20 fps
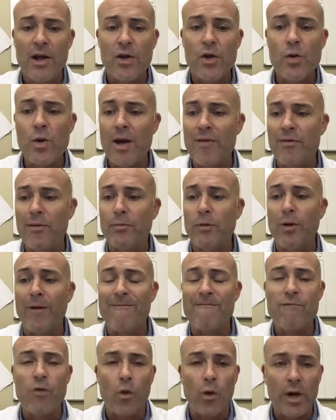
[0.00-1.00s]
you have up to
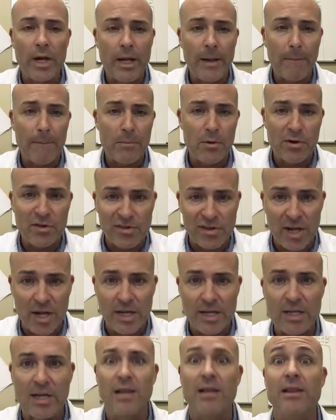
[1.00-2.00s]
a
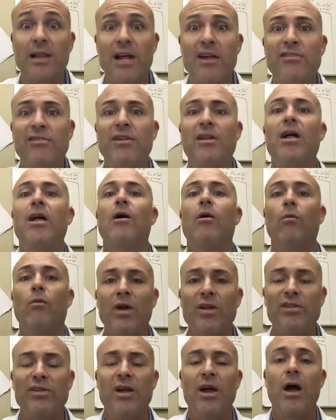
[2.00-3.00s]
40% less
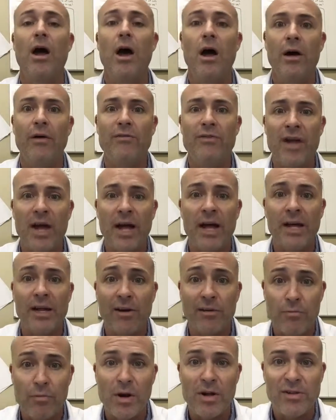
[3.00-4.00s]
risk of
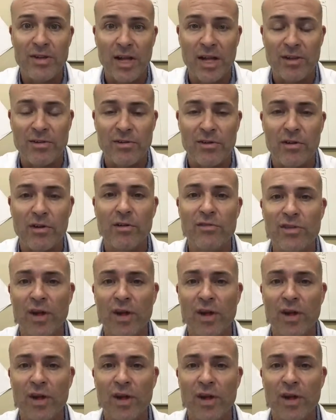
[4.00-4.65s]
dying of breast cancer.